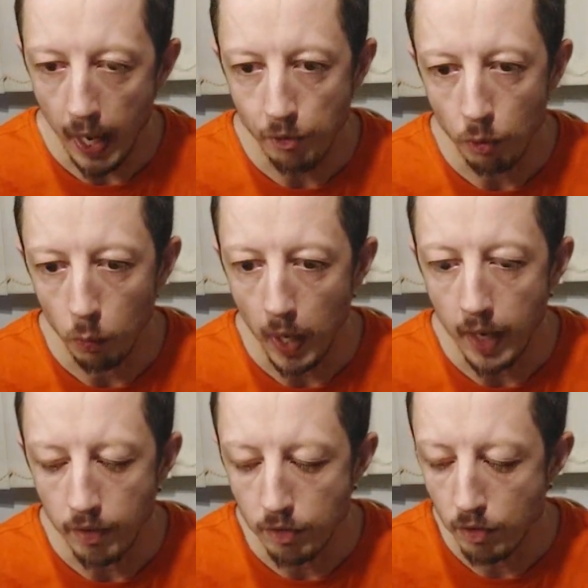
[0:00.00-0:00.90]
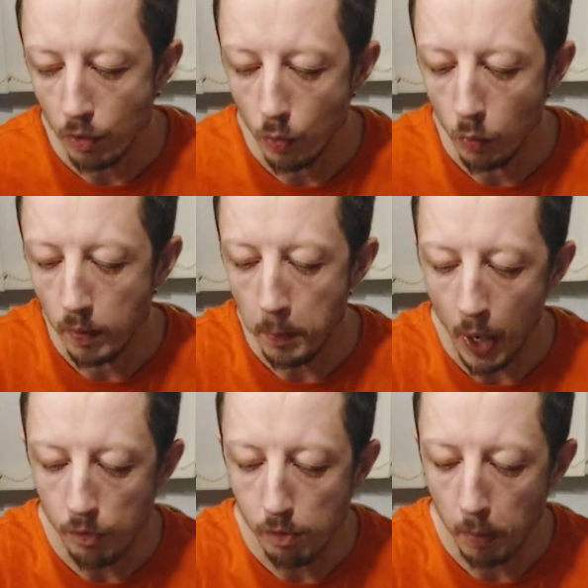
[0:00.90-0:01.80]
actual wires to the
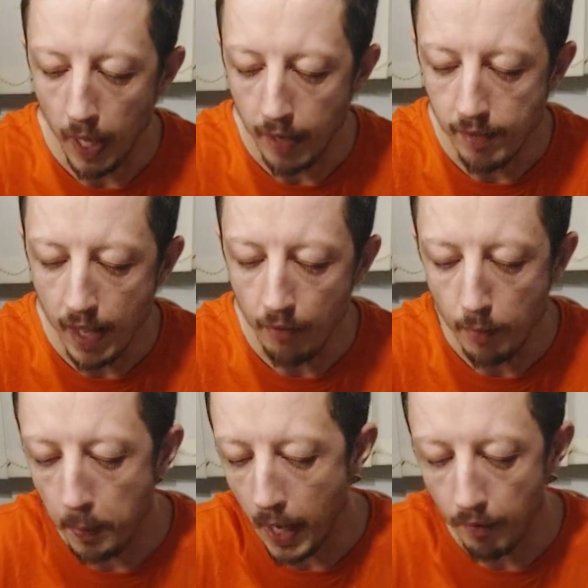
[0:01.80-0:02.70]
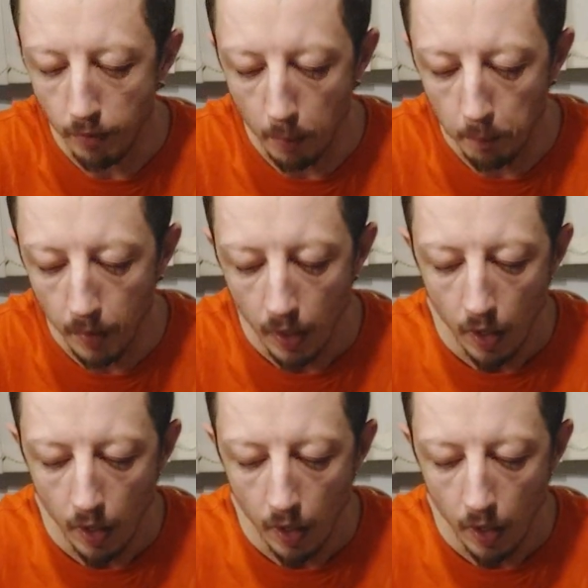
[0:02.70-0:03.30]
power supply itself apart from